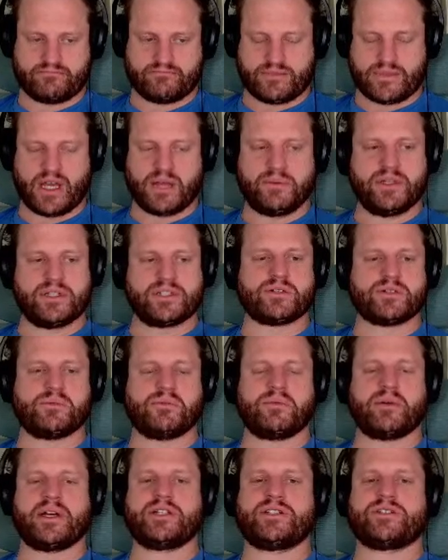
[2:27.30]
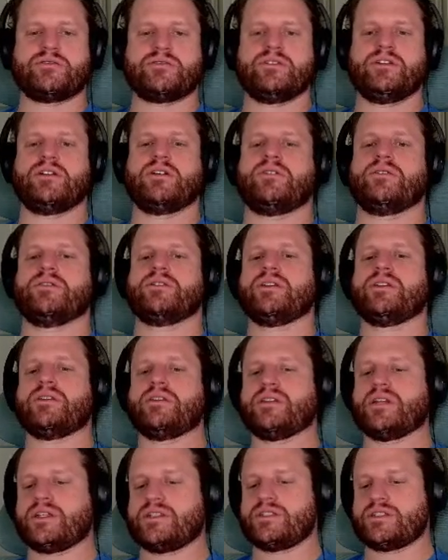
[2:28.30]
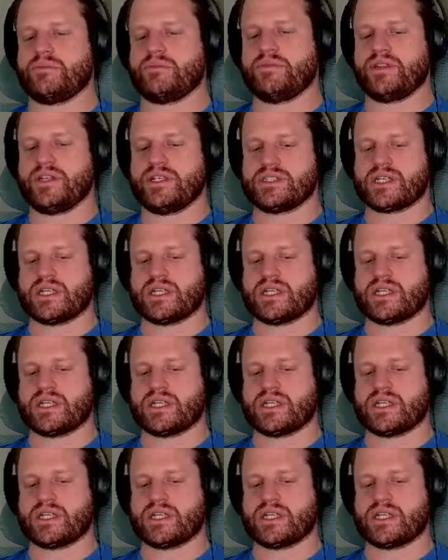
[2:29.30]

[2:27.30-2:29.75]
I mean, some of my, like some things